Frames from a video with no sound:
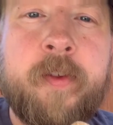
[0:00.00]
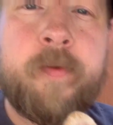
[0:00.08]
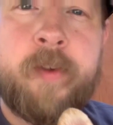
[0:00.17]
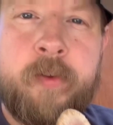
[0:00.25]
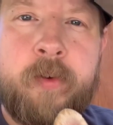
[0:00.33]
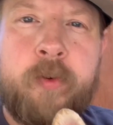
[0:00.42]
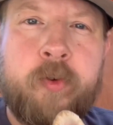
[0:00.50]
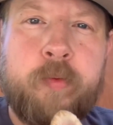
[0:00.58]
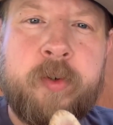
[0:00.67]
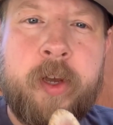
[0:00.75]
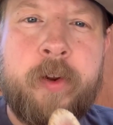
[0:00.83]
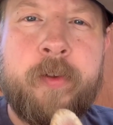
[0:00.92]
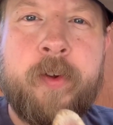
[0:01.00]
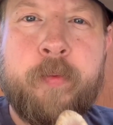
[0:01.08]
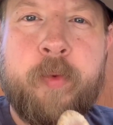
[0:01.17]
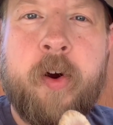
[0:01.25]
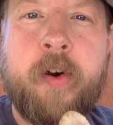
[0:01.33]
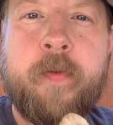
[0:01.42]
This YouTube channel is
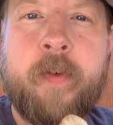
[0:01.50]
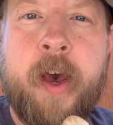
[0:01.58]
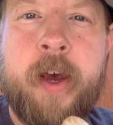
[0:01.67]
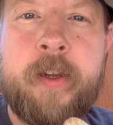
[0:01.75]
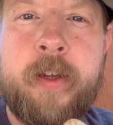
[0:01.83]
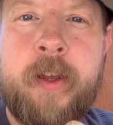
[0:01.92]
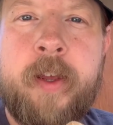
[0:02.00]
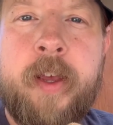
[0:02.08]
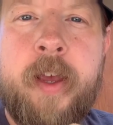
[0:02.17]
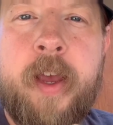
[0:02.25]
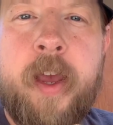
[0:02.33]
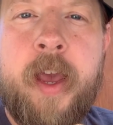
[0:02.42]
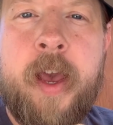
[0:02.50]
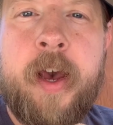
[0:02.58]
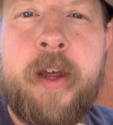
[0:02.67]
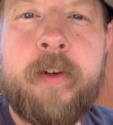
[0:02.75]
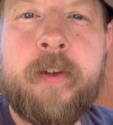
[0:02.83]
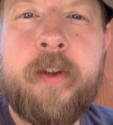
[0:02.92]
part of that.
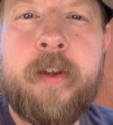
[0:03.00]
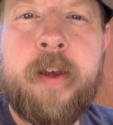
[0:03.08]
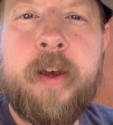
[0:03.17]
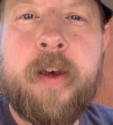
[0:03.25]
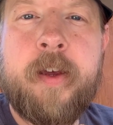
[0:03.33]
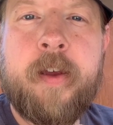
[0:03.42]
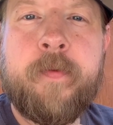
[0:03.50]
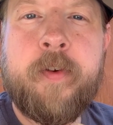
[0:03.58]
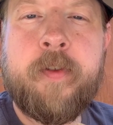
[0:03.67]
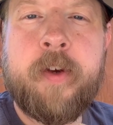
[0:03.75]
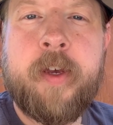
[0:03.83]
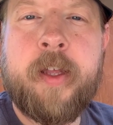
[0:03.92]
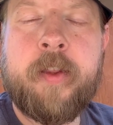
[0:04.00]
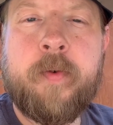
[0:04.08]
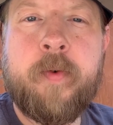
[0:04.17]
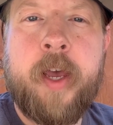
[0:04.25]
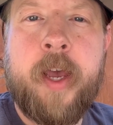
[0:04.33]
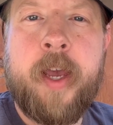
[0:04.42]
And if you look at the
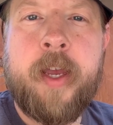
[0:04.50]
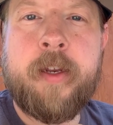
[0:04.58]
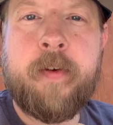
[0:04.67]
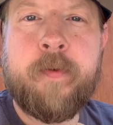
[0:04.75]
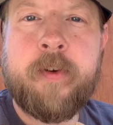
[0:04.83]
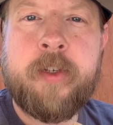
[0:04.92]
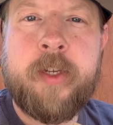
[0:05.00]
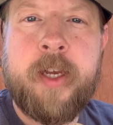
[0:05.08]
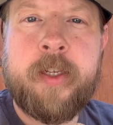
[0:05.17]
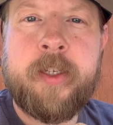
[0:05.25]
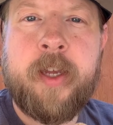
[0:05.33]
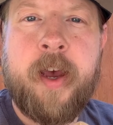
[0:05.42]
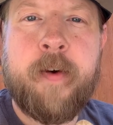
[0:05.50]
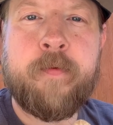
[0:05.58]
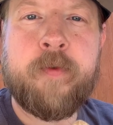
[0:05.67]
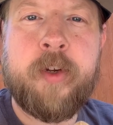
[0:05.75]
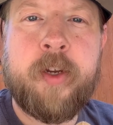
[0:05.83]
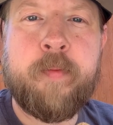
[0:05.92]
way different states have
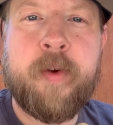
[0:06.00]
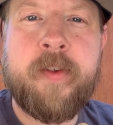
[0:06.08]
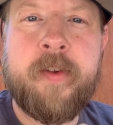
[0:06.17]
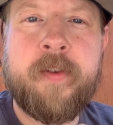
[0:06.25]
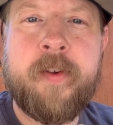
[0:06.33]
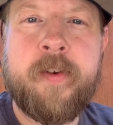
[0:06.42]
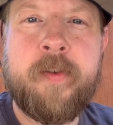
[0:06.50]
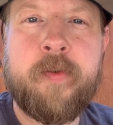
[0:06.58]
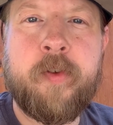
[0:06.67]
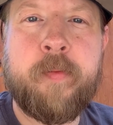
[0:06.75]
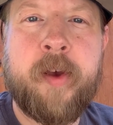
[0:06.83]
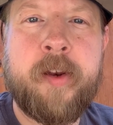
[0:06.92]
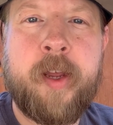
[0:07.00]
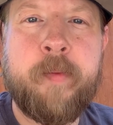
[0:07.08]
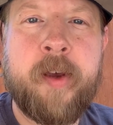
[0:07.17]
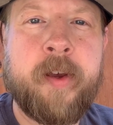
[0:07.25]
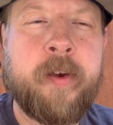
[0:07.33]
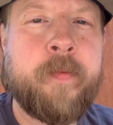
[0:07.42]
treated businesses through the
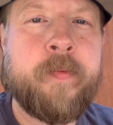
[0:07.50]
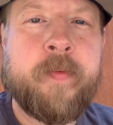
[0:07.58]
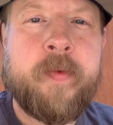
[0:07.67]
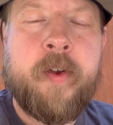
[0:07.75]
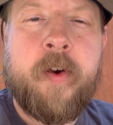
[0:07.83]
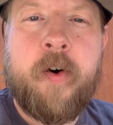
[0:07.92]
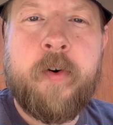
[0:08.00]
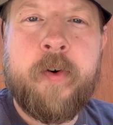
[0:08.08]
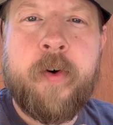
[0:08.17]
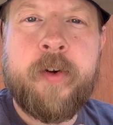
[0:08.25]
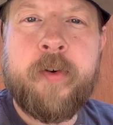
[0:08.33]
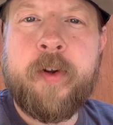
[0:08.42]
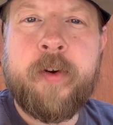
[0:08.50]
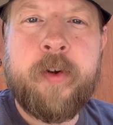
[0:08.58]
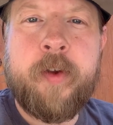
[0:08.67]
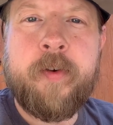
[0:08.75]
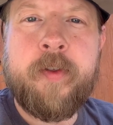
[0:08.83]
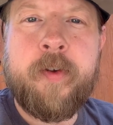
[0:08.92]
pandemic, although I don't
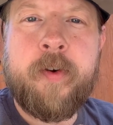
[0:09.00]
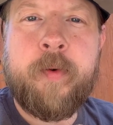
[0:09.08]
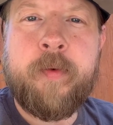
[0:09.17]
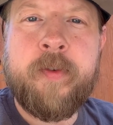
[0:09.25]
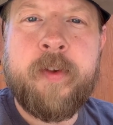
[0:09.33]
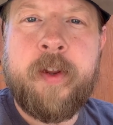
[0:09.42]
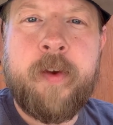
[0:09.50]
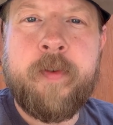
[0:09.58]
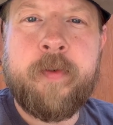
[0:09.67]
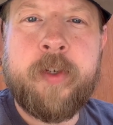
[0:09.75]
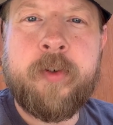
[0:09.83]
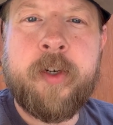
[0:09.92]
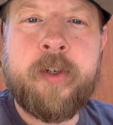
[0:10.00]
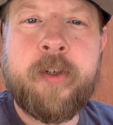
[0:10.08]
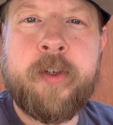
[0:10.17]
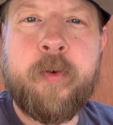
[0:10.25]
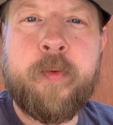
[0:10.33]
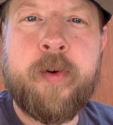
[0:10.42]
agree with almost any of the restrictions
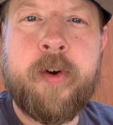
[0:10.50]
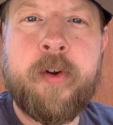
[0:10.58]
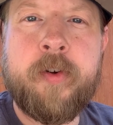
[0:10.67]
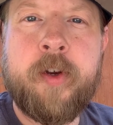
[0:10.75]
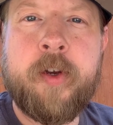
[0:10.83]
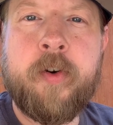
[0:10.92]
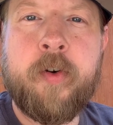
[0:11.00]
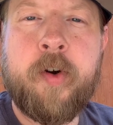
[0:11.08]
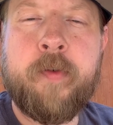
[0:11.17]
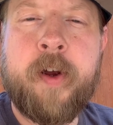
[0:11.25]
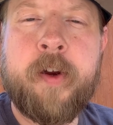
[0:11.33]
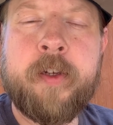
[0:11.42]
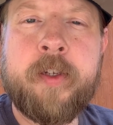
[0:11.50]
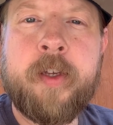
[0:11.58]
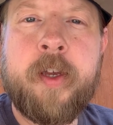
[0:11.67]
that were put on during coronavirus,